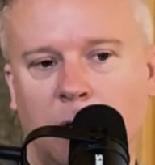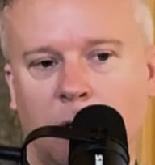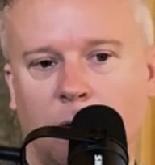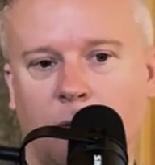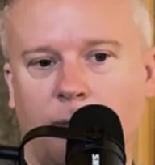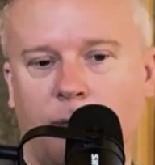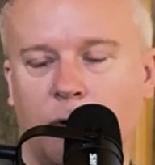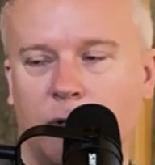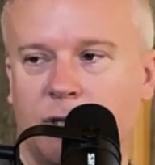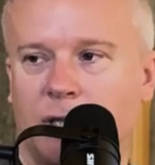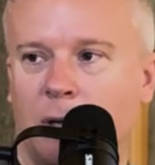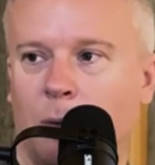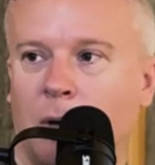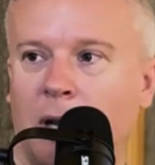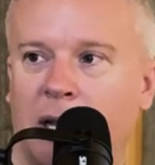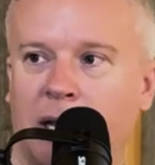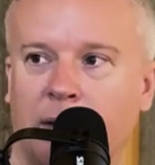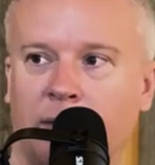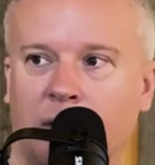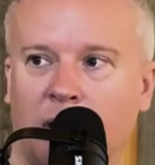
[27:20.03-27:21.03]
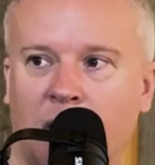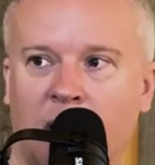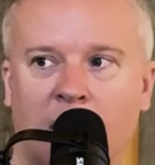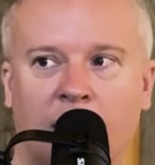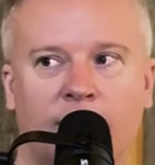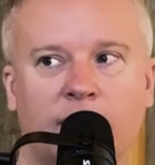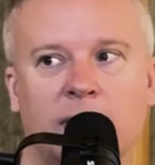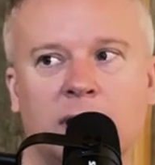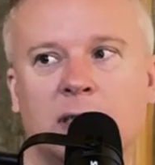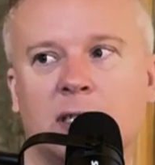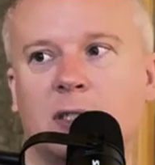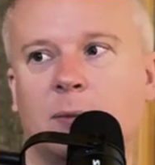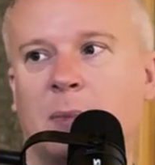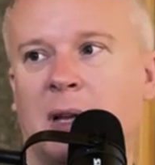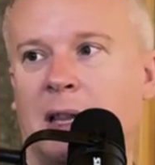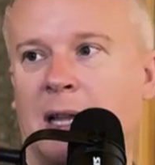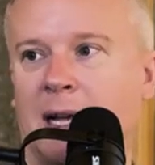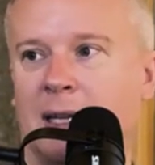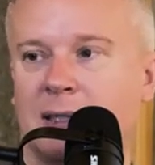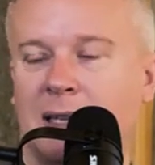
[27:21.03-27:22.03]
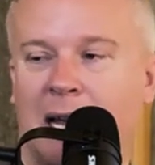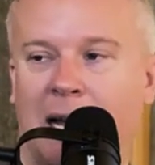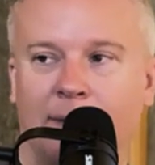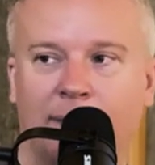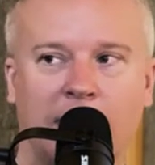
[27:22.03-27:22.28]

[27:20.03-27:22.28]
first thing when I get in the office, my last half